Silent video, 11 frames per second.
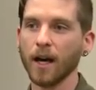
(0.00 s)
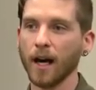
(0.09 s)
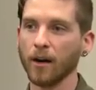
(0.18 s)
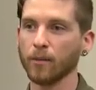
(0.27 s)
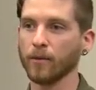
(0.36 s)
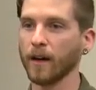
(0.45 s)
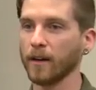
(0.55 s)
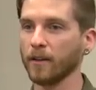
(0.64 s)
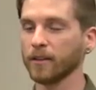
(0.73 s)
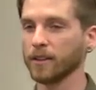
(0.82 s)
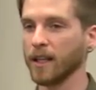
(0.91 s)
our
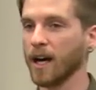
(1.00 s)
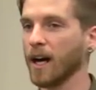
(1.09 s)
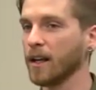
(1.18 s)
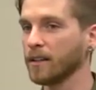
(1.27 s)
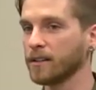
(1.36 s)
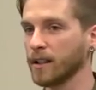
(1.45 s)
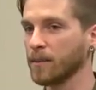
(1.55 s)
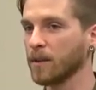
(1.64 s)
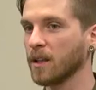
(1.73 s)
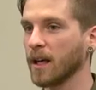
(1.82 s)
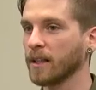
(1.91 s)
provider does not
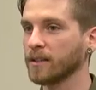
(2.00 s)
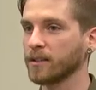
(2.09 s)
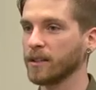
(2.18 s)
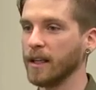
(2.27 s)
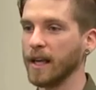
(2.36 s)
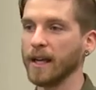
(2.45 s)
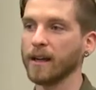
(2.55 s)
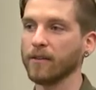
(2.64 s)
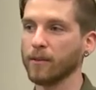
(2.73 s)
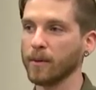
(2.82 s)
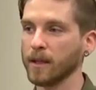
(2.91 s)
accept glass in any
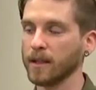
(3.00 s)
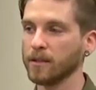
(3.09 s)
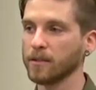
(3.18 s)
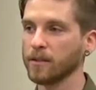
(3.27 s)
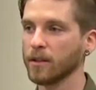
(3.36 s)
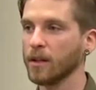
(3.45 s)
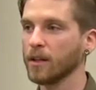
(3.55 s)
of the bins.